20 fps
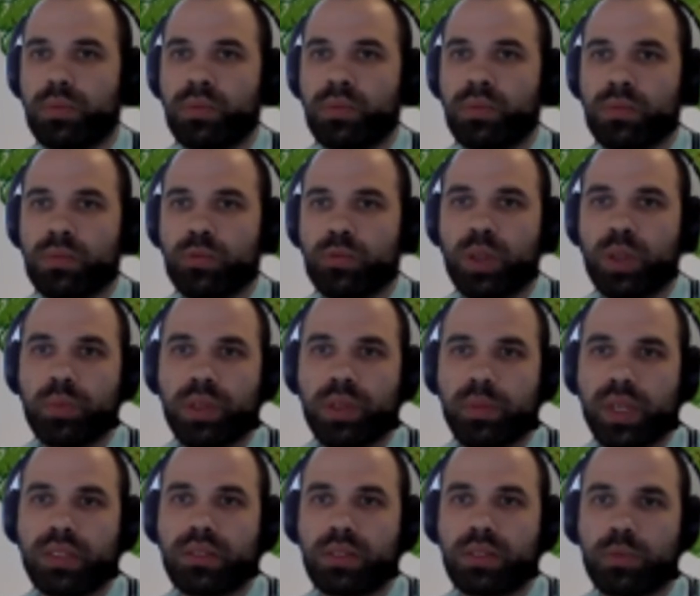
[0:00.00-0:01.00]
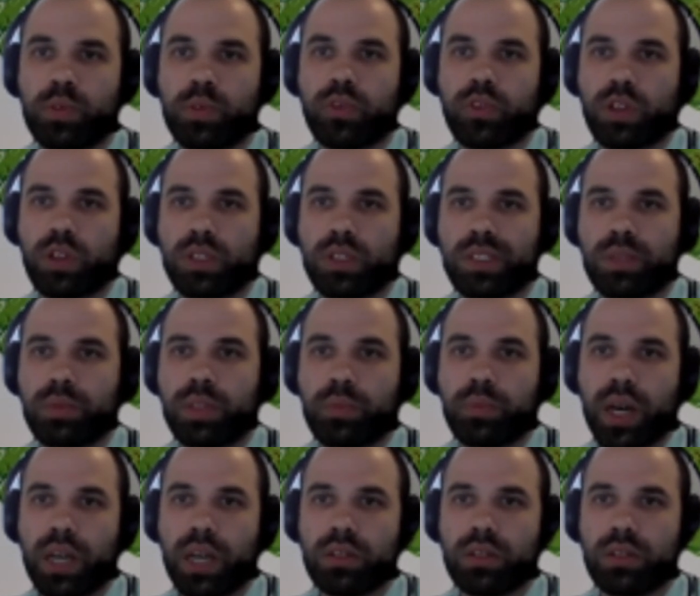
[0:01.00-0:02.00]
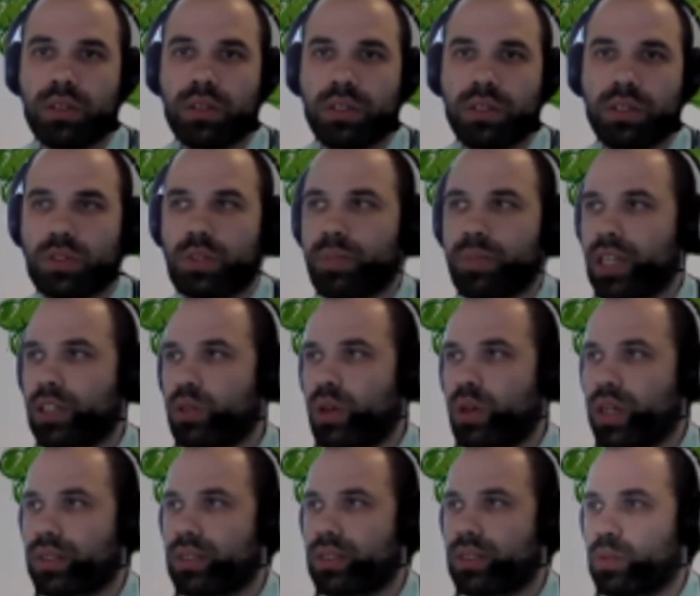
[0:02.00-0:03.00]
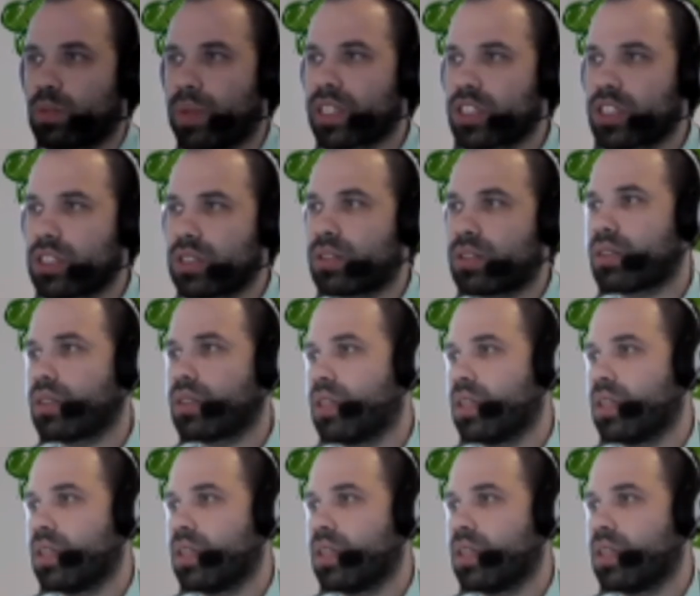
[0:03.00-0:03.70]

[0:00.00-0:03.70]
we implemented the proof of concept in Python and used py2exe to package it.